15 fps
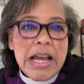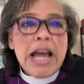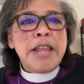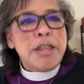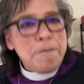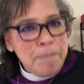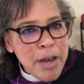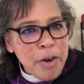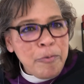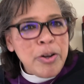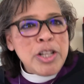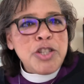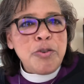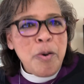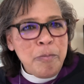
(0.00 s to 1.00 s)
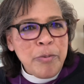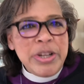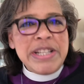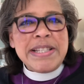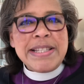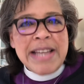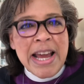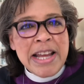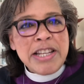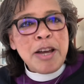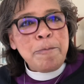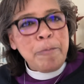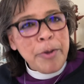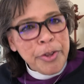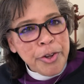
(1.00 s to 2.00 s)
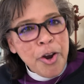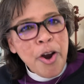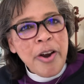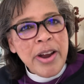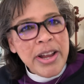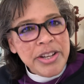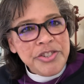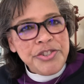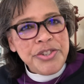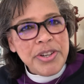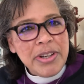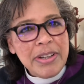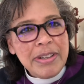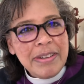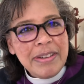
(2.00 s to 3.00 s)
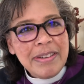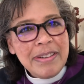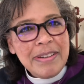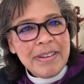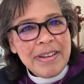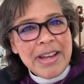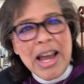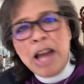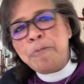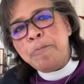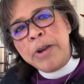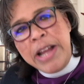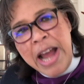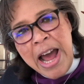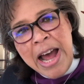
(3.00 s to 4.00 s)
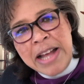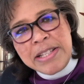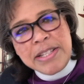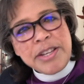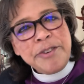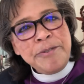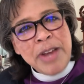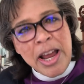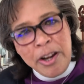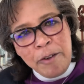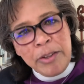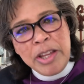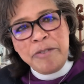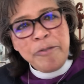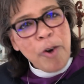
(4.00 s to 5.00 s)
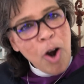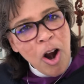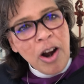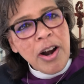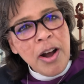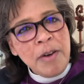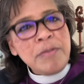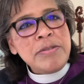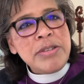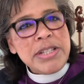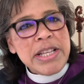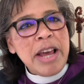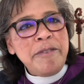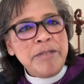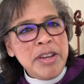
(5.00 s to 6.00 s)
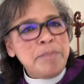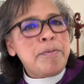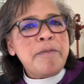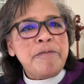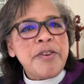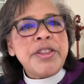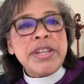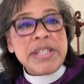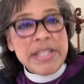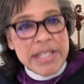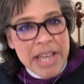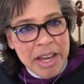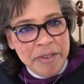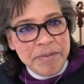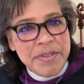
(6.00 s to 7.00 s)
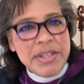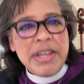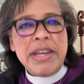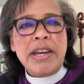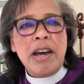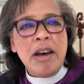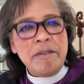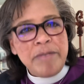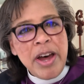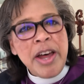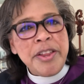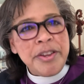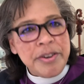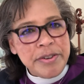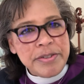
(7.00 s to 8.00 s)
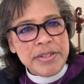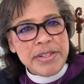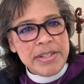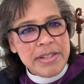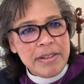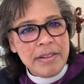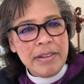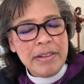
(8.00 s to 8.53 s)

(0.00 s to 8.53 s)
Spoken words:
and the big ones when we stand up with courage and we ask not only for our own safety, but for the safety of others.